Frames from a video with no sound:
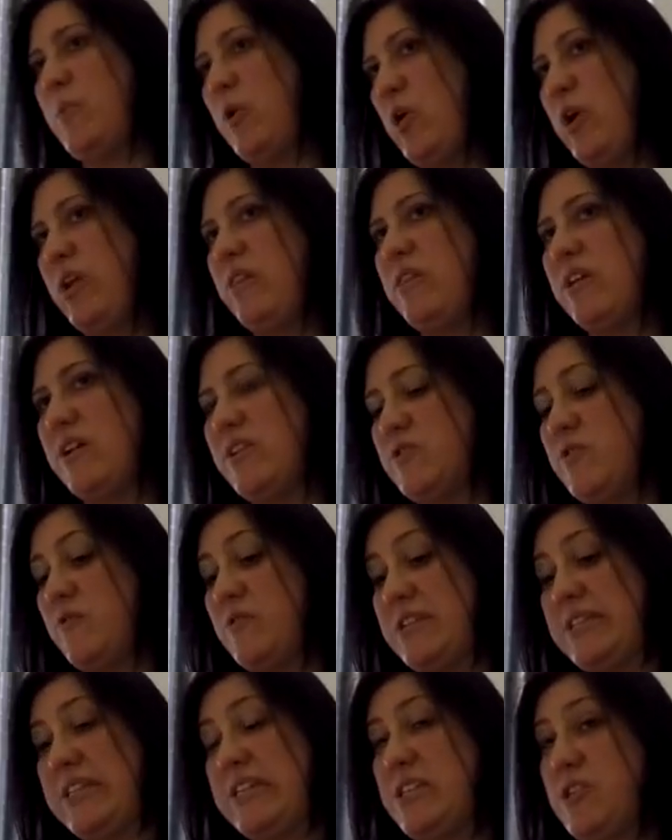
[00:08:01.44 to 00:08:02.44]
deploy things,
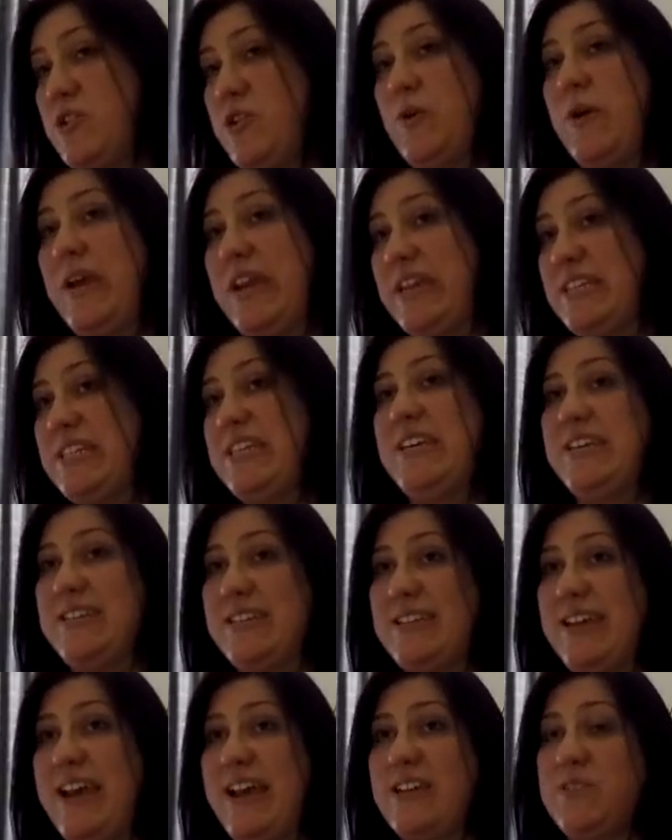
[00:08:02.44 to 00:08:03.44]
obviously, to UAT
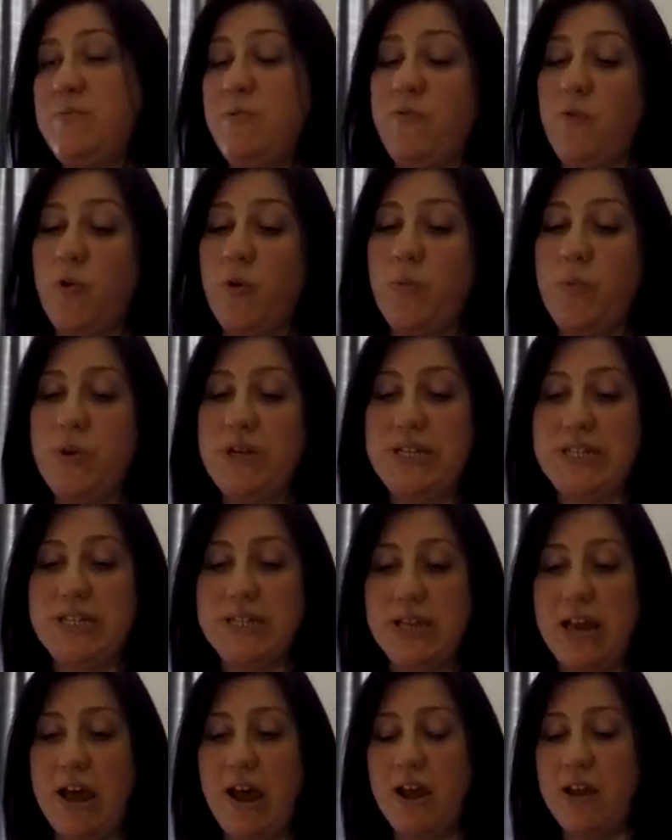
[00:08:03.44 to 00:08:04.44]
to test before putting
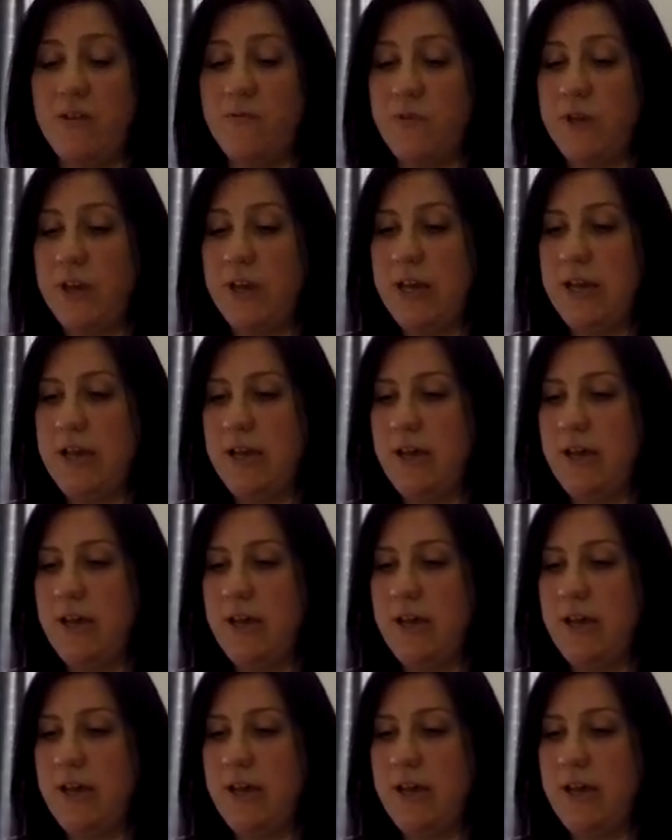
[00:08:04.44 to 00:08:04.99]
it live.